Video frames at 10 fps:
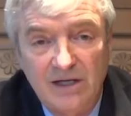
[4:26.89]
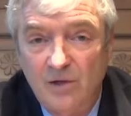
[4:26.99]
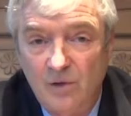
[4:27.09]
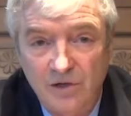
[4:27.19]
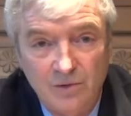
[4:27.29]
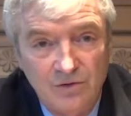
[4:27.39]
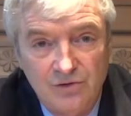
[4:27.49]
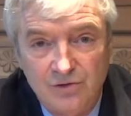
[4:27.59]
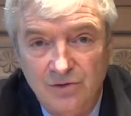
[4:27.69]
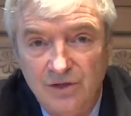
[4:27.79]
going to a
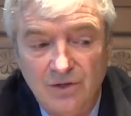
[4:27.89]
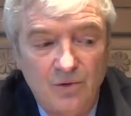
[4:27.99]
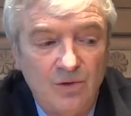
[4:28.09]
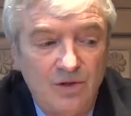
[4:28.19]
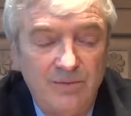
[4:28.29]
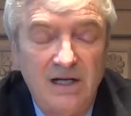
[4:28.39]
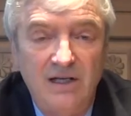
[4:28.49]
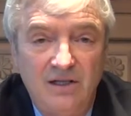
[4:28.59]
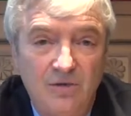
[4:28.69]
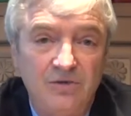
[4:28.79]
jury or by
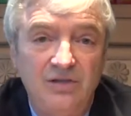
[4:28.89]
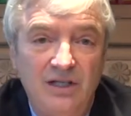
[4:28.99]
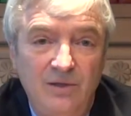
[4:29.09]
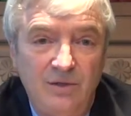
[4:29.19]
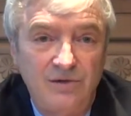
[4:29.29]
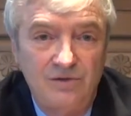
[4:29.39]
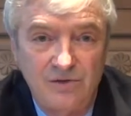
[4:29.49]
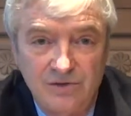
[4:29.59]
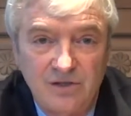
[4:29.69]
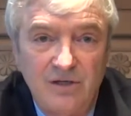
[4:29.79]
negotiating with
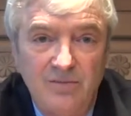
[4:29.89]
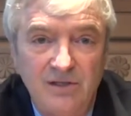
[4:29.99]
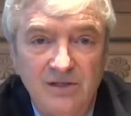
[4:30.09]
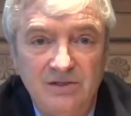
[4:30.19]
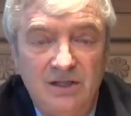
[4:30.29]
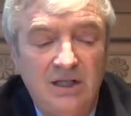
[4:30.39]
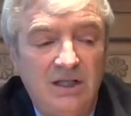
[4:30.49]
insurance companies.